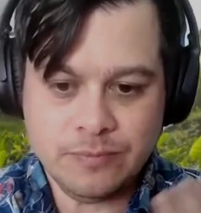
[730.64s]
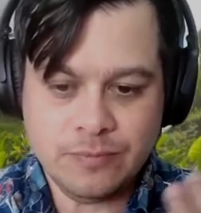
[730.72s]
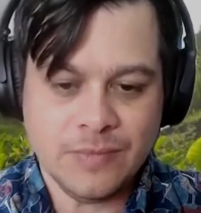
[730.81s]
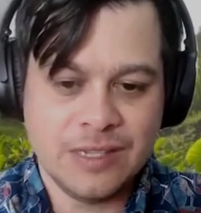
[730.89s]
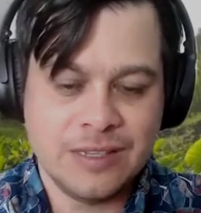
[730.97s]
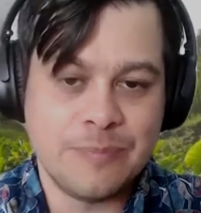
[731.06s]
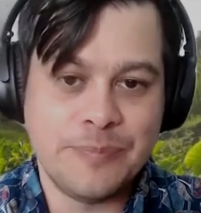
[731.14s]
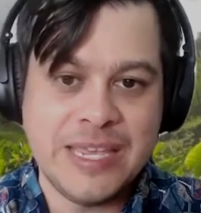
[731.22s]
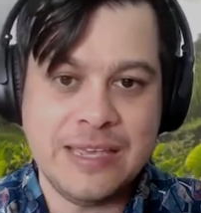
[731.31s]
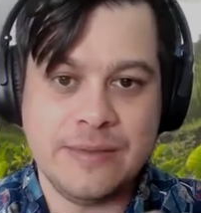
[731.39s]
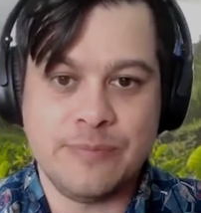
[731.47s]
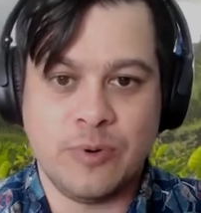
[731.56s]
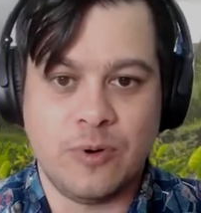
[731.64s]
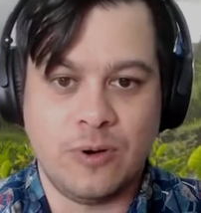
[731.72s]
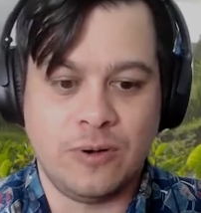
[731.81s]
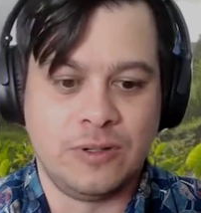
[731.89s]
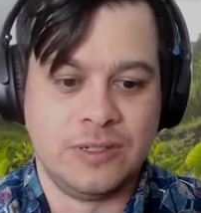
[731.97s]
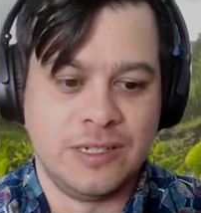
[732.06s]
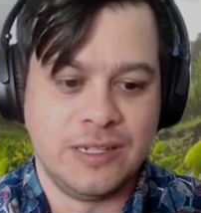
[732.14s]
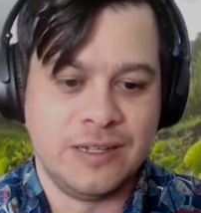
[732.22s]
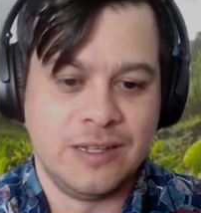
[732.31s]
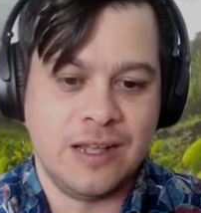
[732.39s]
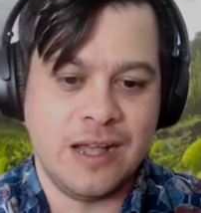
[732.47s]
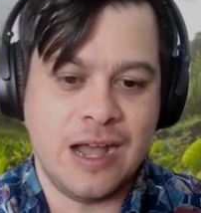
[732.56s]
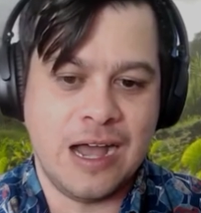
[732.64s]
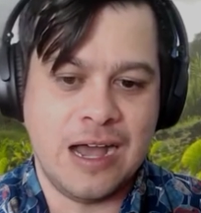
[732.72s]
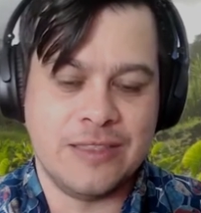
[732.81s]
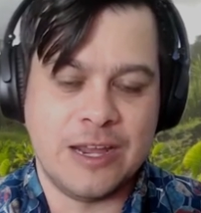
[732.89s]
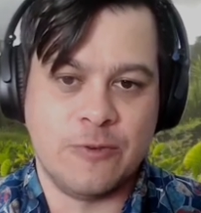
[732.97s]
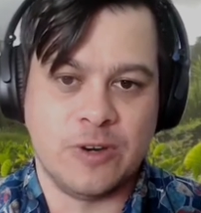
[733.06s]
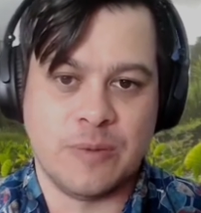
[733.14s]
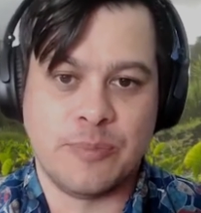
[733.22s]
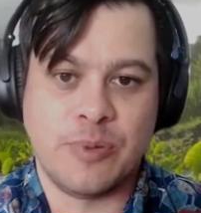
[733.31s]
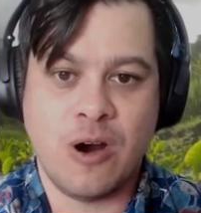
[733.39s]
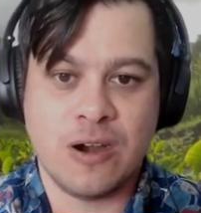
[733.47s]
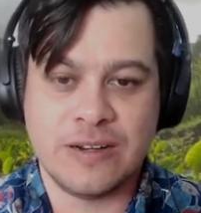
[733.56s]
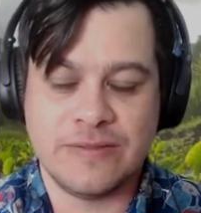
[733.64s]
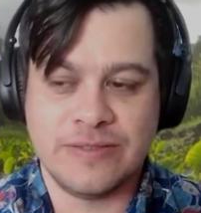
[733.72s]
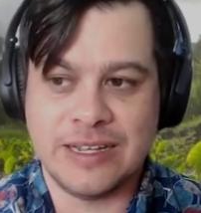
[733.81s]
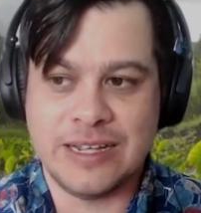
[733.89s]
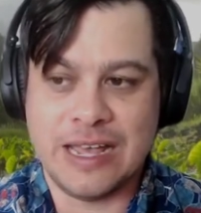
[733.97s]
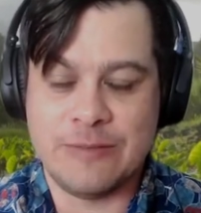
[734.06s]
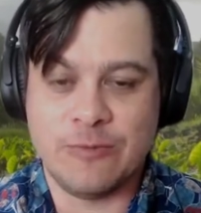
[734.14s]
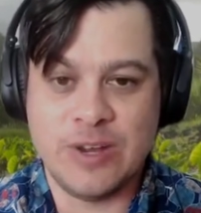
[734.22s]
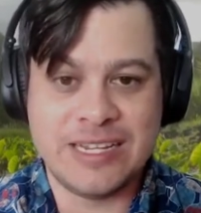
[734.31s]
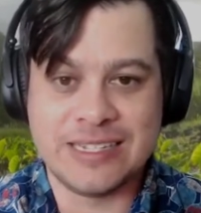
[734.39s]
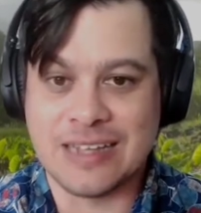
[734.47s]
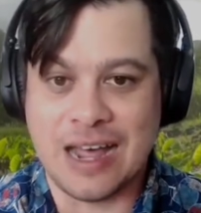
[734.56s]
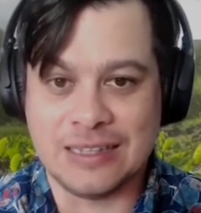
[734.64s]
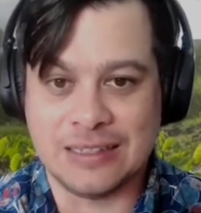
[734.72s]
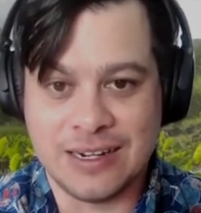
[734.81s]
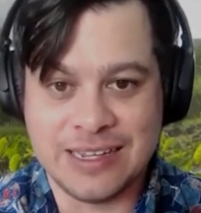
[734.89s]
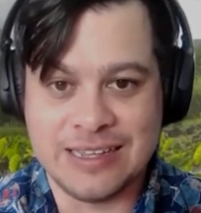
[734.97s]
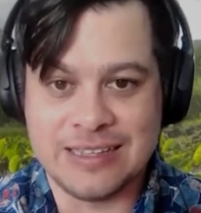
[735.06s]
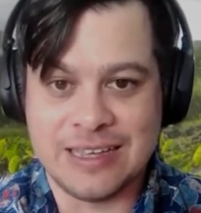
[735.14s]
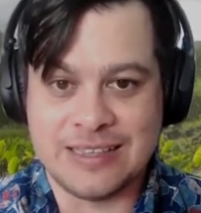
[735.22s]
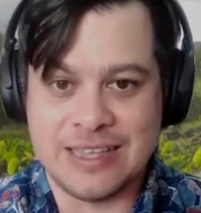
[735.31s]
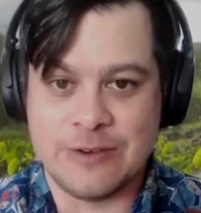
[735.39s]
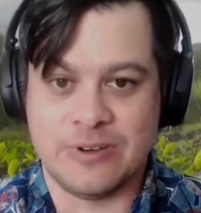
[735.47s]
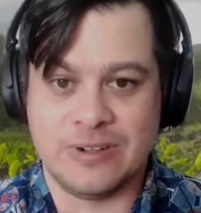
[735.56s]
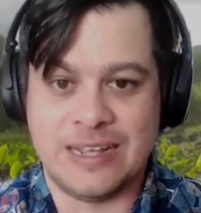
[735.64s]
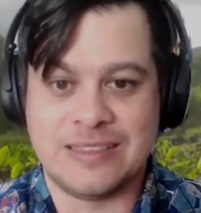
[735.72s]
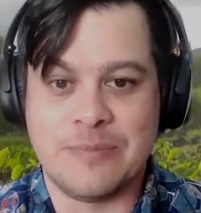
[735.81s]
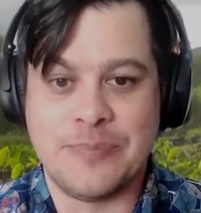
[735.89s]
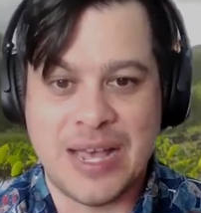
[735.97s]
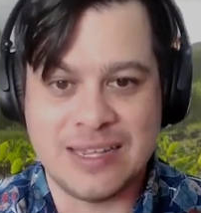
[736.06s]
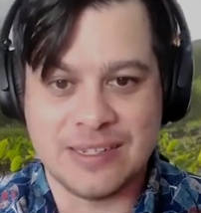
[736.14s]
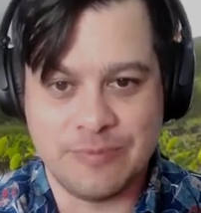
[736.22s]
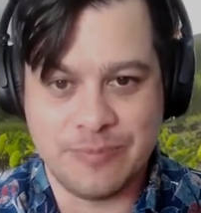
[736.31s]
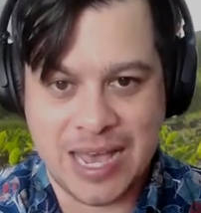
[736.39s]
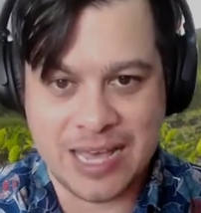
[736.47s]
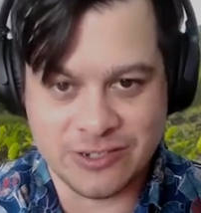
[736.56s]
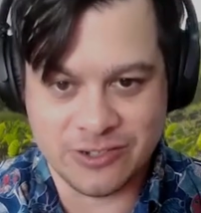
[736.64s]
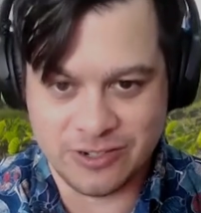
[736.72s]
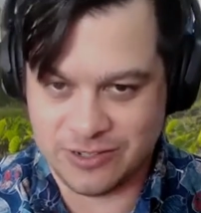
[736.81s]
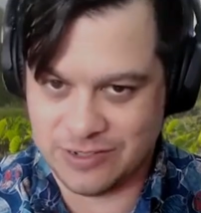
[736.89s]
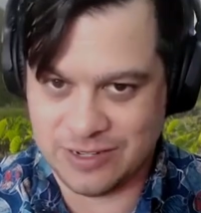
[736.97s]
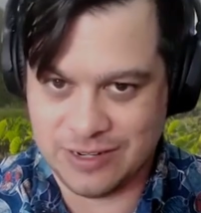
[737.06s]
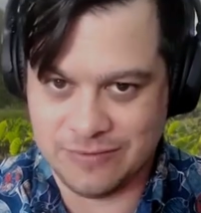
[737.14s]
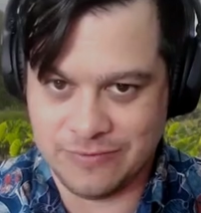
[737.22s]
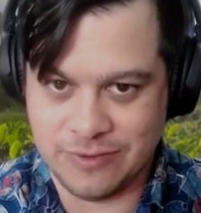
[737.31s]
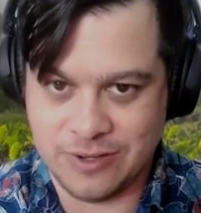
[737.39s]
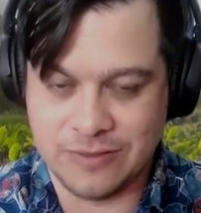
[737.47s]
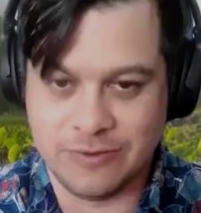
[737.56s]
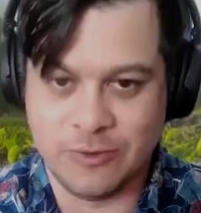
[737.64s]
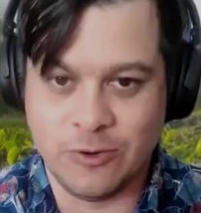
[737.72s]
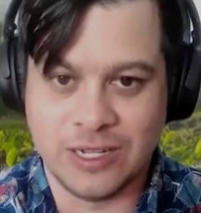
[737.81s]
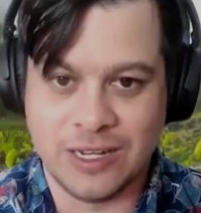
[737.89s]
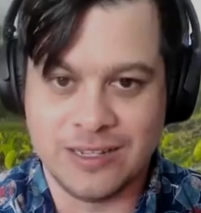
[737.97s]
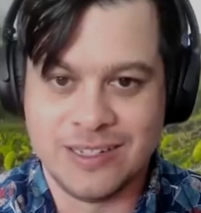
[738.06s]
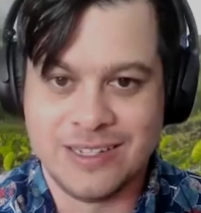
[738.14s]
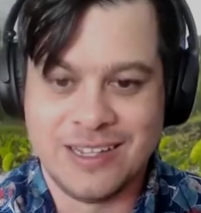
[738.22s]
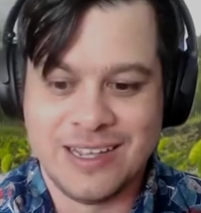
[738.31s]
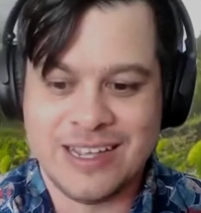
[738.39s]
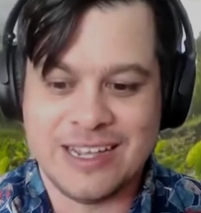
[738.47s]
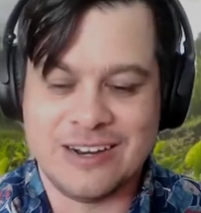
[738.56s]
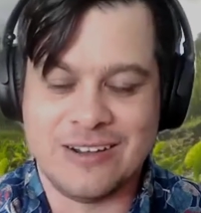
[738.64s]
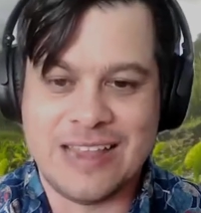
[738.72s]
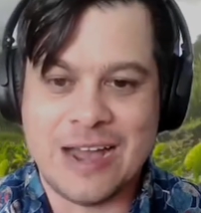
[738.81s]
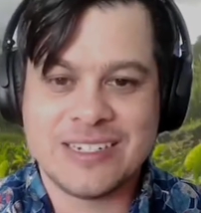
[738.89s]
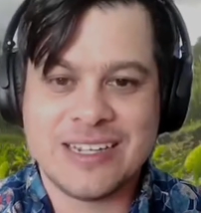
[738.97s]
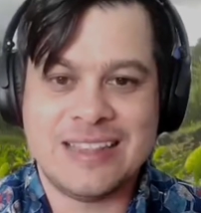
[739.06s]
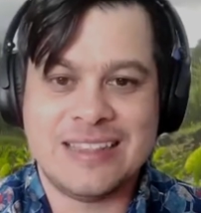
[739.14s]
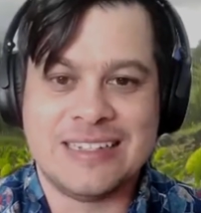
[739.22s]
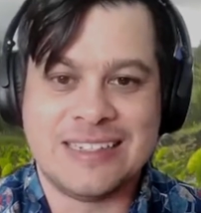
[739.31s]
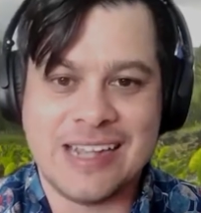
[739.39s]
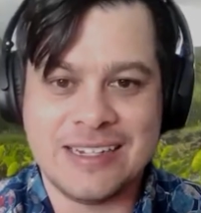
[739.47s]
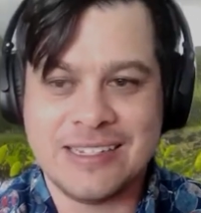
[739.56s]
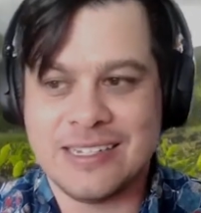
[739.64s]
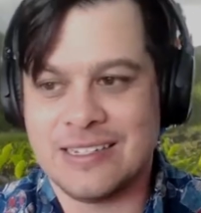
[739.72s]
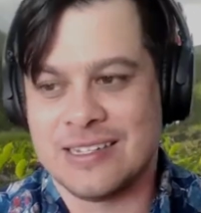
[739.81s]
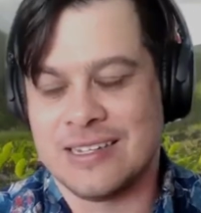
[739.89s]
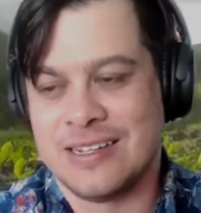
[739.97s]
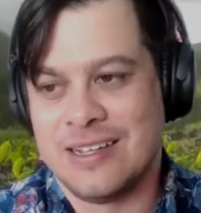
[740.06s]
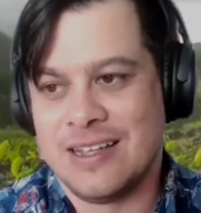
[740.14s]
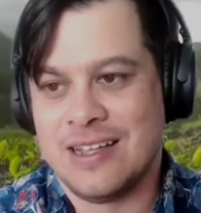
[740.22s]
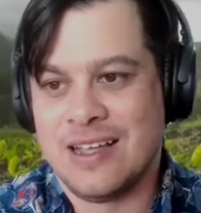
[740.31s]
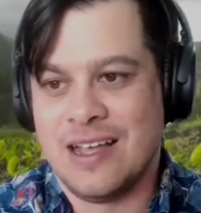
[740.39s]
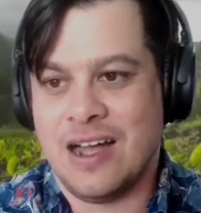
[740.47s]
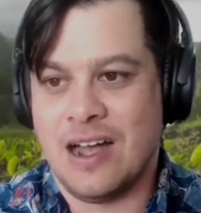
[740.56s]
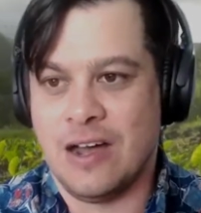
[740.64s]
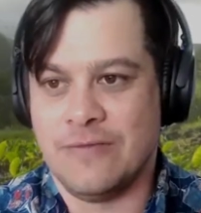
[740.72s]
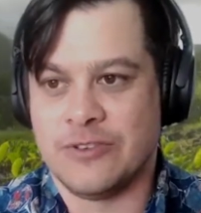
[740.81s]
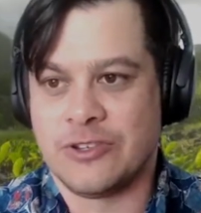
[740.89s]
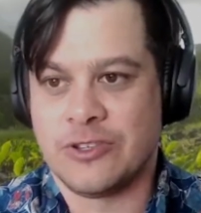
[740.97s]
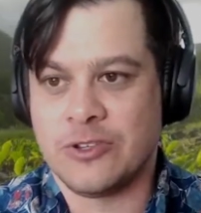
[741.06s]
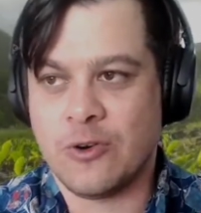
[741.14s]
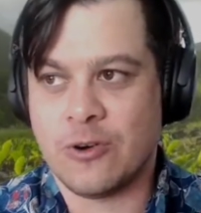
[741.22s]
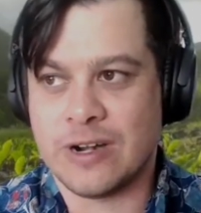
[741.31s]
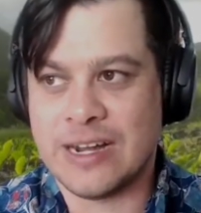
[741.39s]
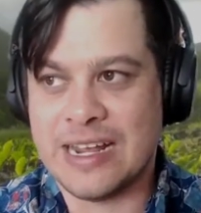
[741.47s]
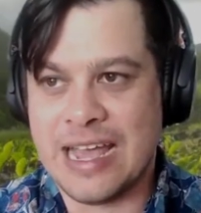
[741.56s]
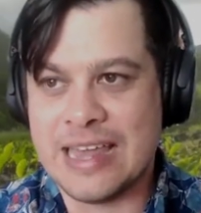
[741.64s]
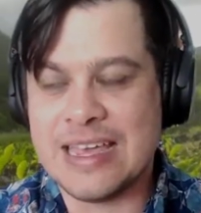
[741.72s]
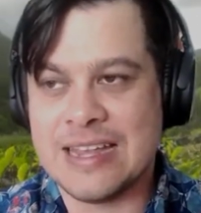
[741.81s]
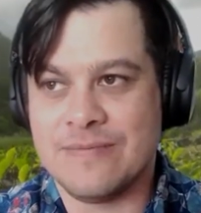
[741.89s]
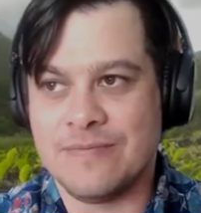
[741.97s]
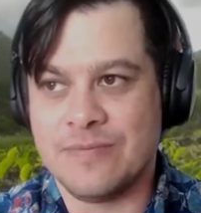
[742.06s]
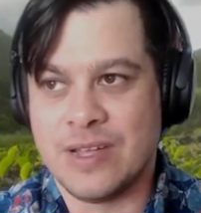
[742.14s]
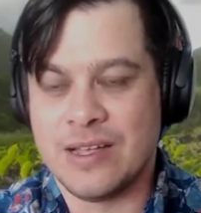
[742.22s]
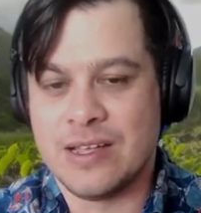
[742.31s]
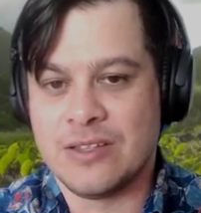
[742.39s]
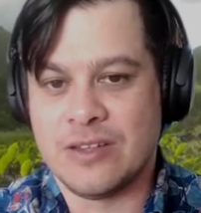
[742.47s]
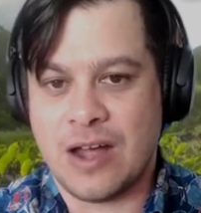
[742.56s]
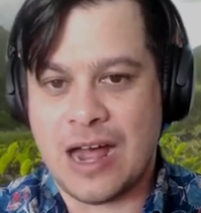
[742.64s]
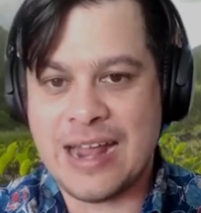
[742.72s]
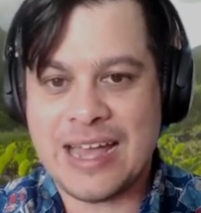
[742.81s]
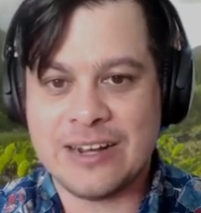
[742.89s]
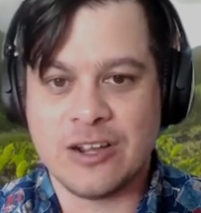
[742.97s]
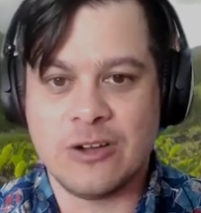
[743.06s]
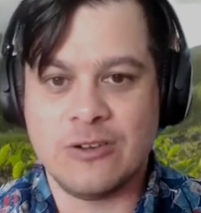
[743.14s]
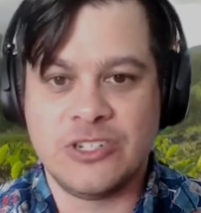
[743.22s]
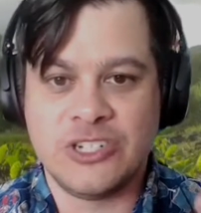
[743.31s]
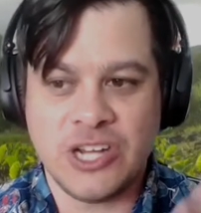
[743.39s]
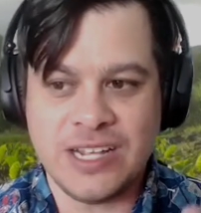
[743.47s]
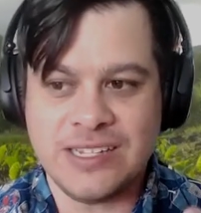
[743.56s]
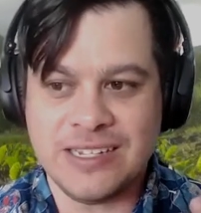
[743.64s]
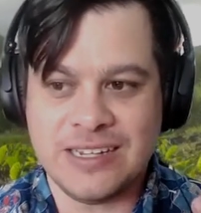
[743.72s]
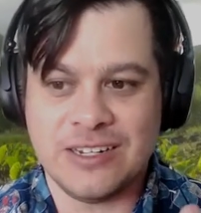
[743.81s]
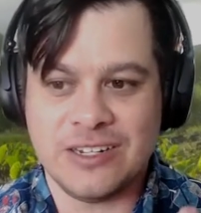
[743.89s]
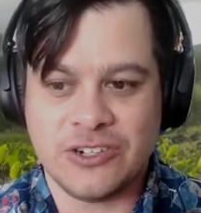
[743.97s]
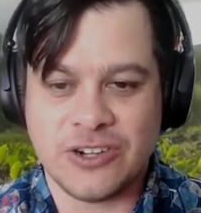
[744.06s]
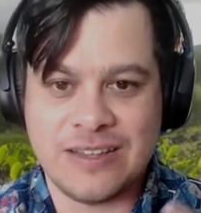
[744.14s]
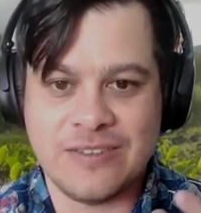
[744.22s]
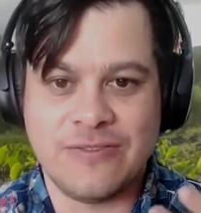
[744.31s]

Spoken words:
the people that were a part of it. And we just got lucky that they were like the best ambassadors of hula, you know, and that was kind of the genesis of the story. And then I had to go chasing and try to